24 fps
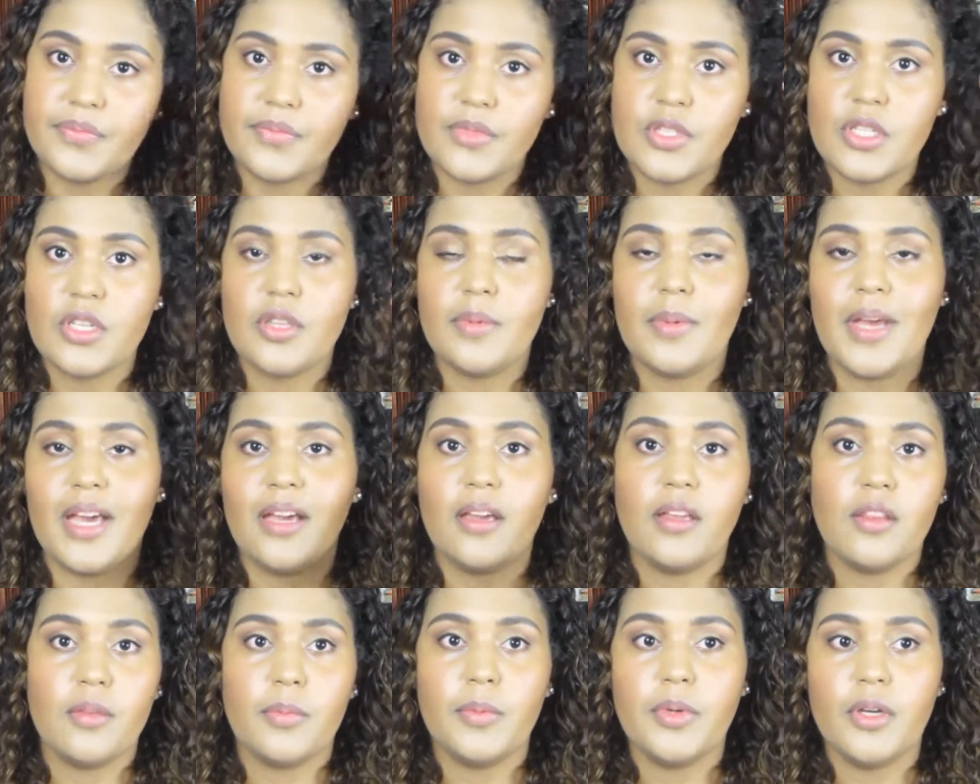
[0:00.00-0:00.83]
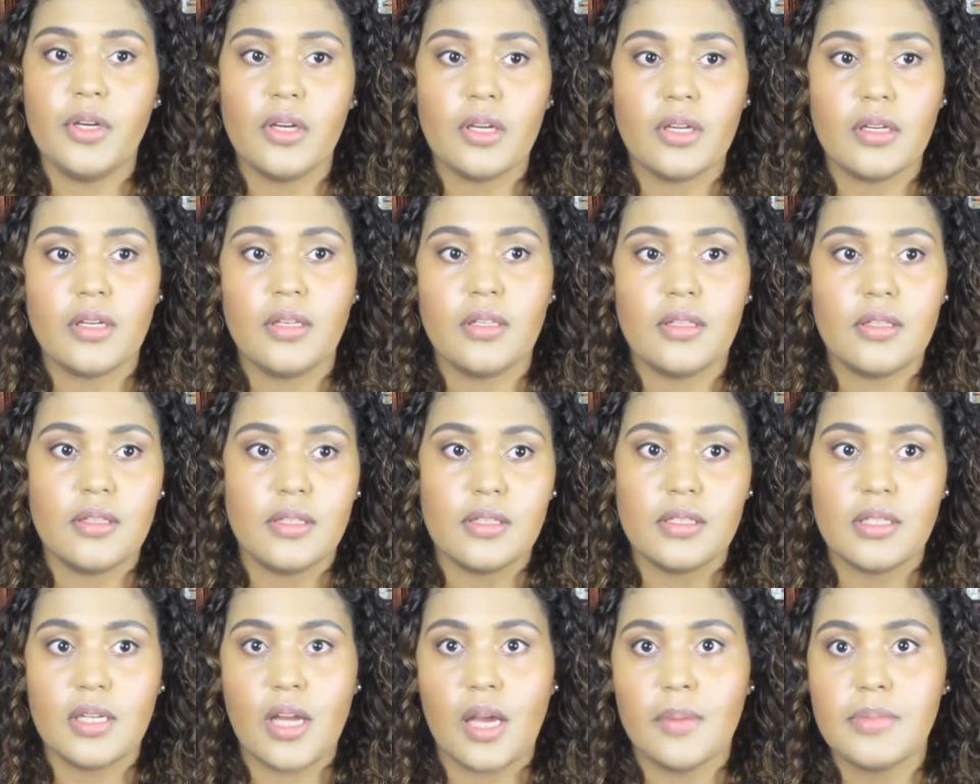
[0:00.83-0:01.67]
So the back of the book, the
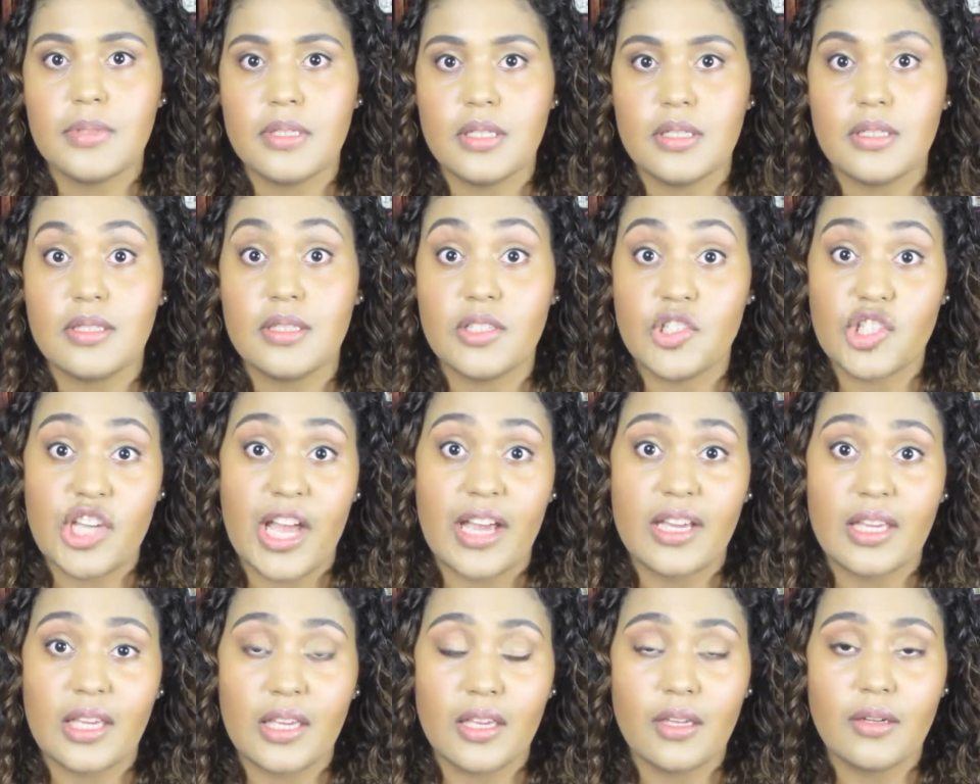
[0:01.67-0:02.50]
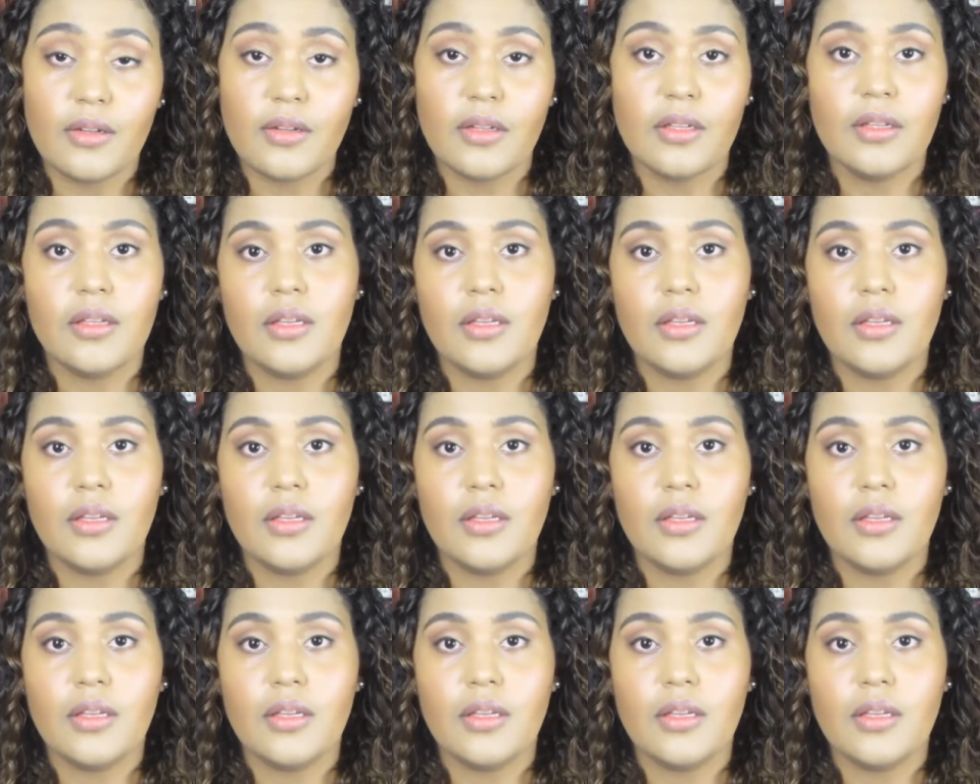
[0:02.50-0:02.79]
synopsis, the jacket,